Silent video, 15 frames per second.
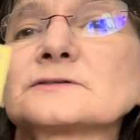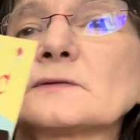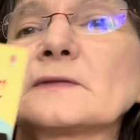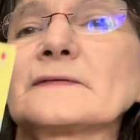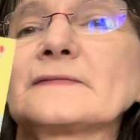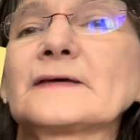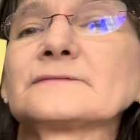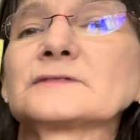
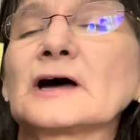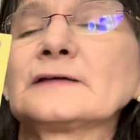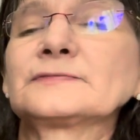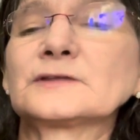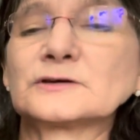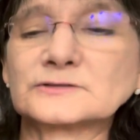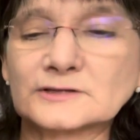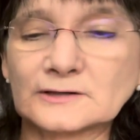that they've got
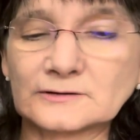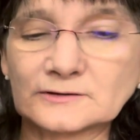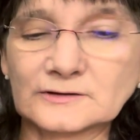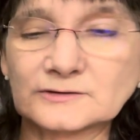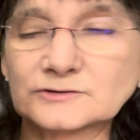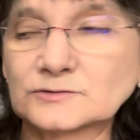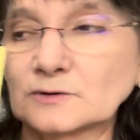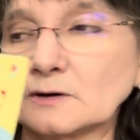those under
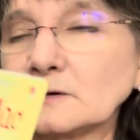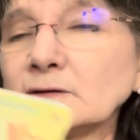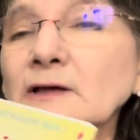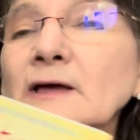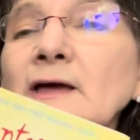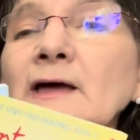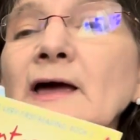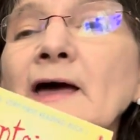control.
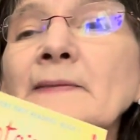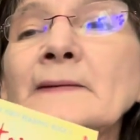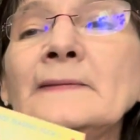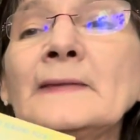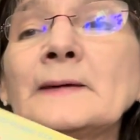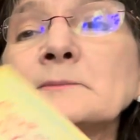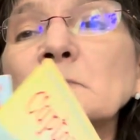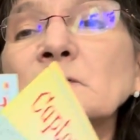And then
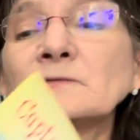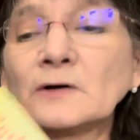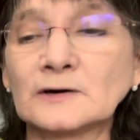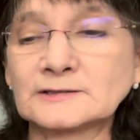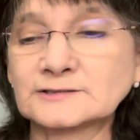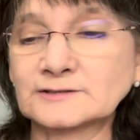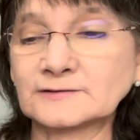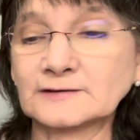they move
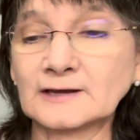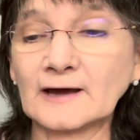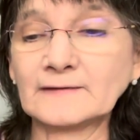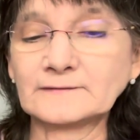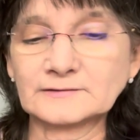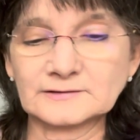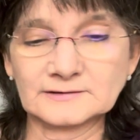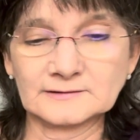on to the
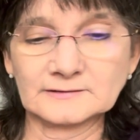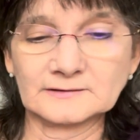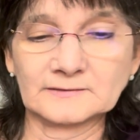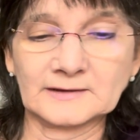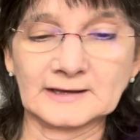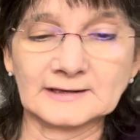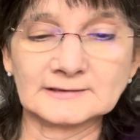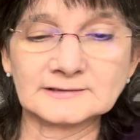other
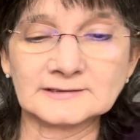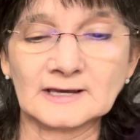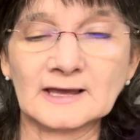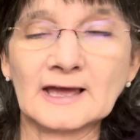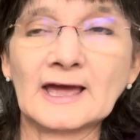things.